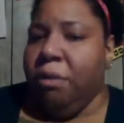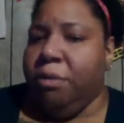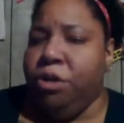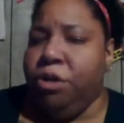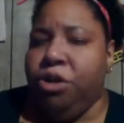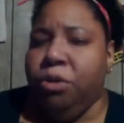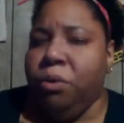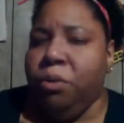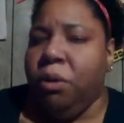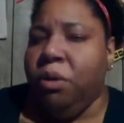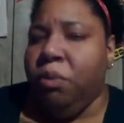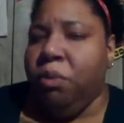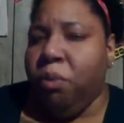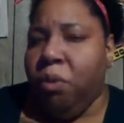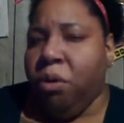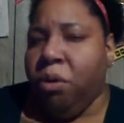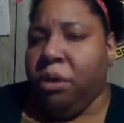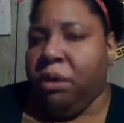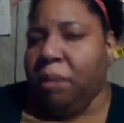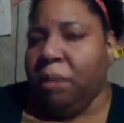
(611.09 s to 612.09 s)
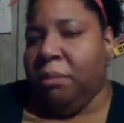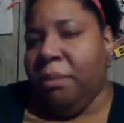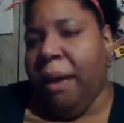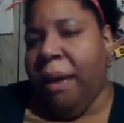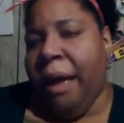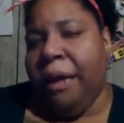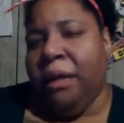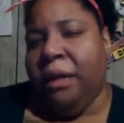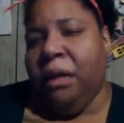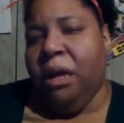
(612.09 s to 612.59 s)
but you wouldn't want
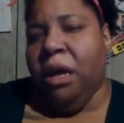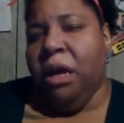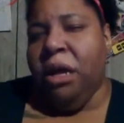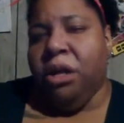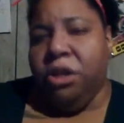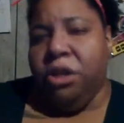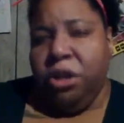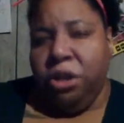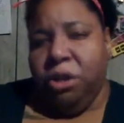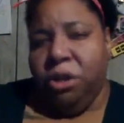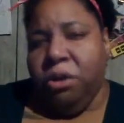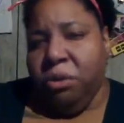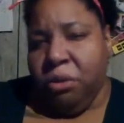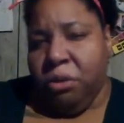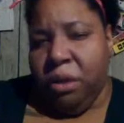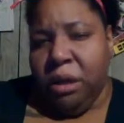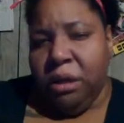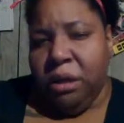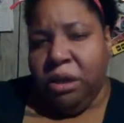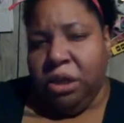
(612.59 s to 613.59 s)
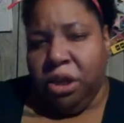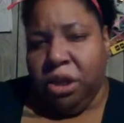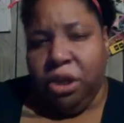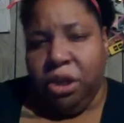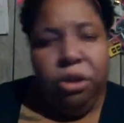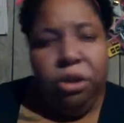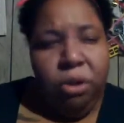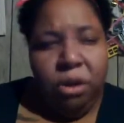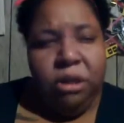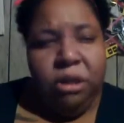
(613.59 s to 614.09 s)
somebody to do this to
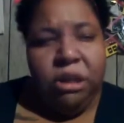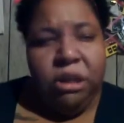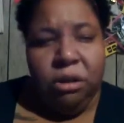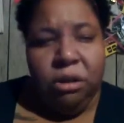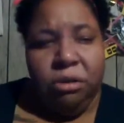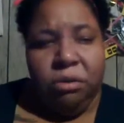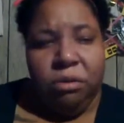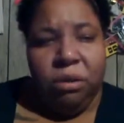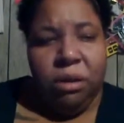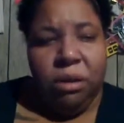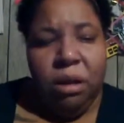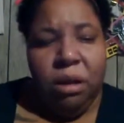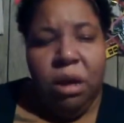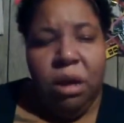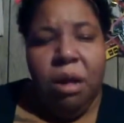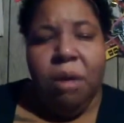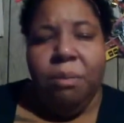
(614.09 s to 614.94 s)
your children,